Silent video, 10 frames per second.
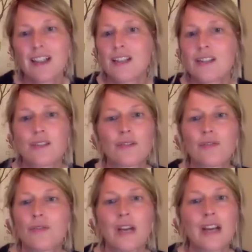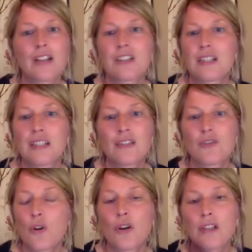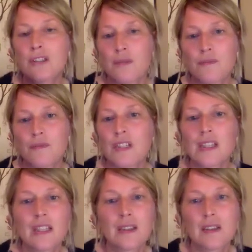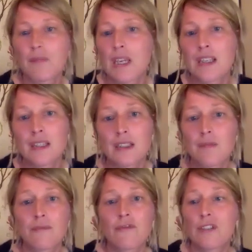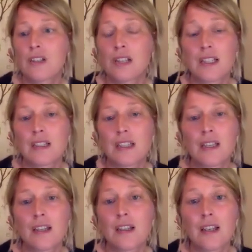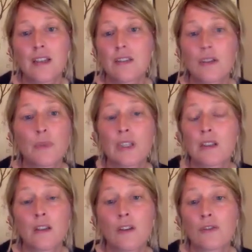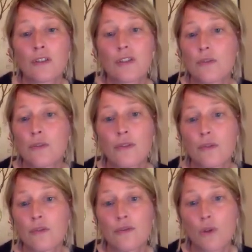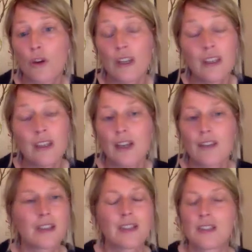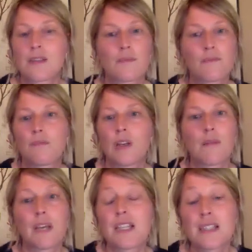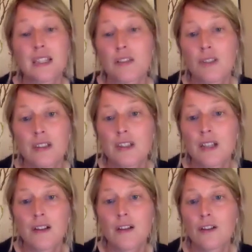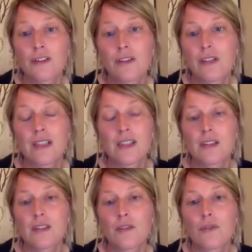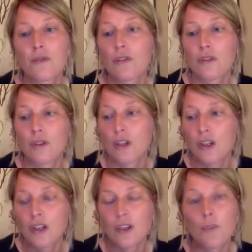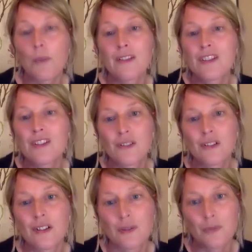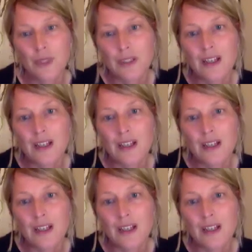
So actually drawing something and making them feel like they're being understood through drawing, I think is amazing. You can tell a lot of things through your pencil with